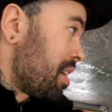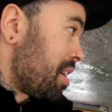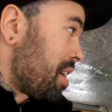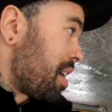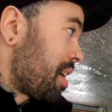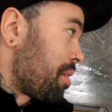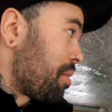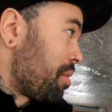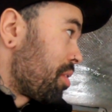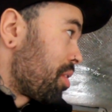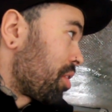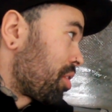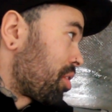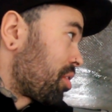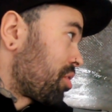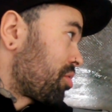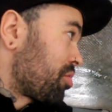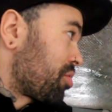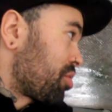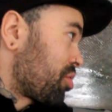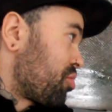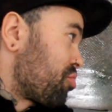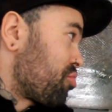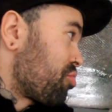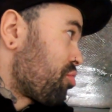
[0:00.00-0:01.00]
I'm going to
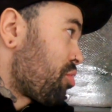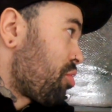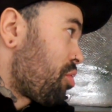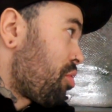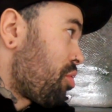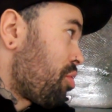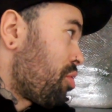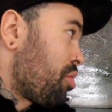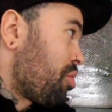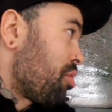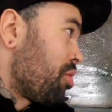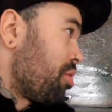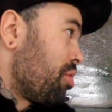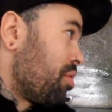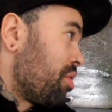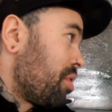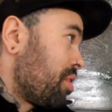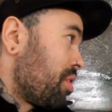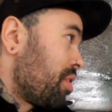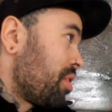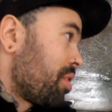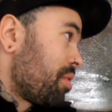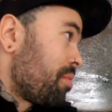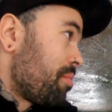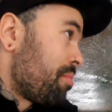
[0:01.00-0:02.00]
draw
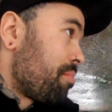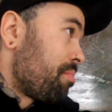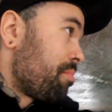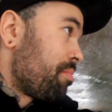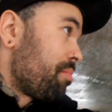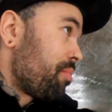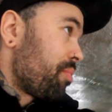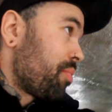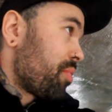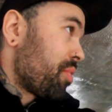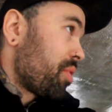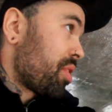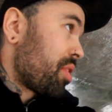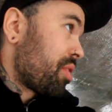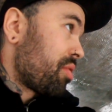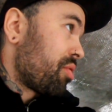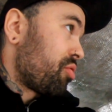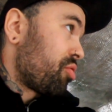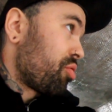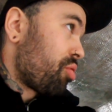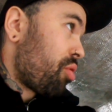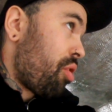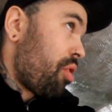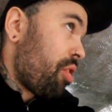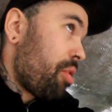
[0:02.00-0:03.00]

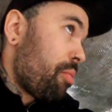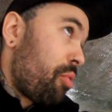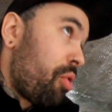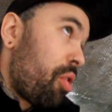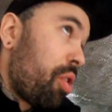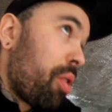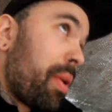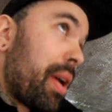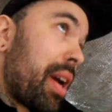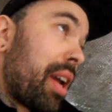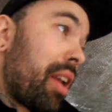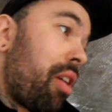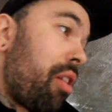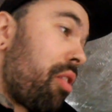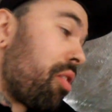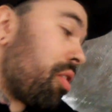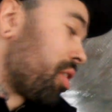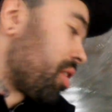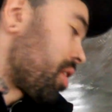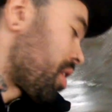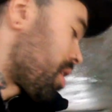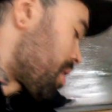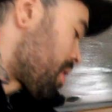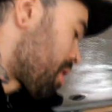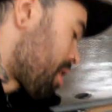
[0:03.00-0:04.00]
them all the way
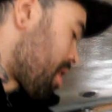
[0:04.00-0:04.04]
along,